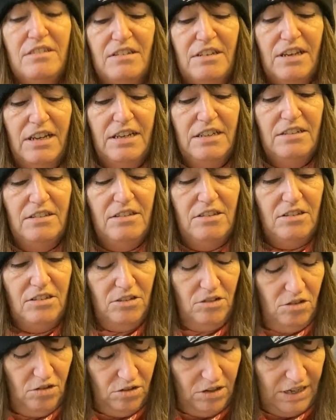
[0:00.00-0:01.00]
Okay, so
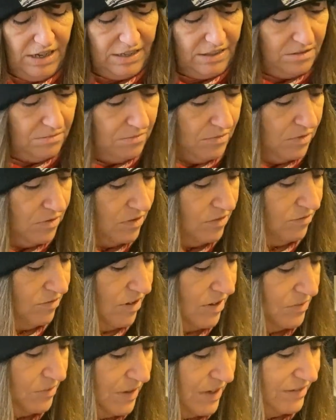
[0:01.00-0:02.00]
you've got to get them on the
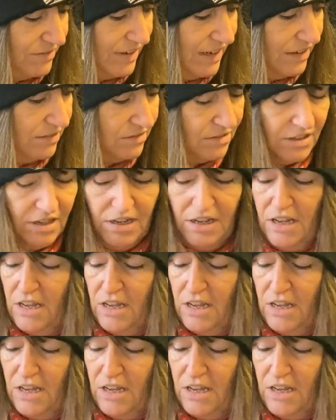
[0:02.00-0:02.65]
right way round.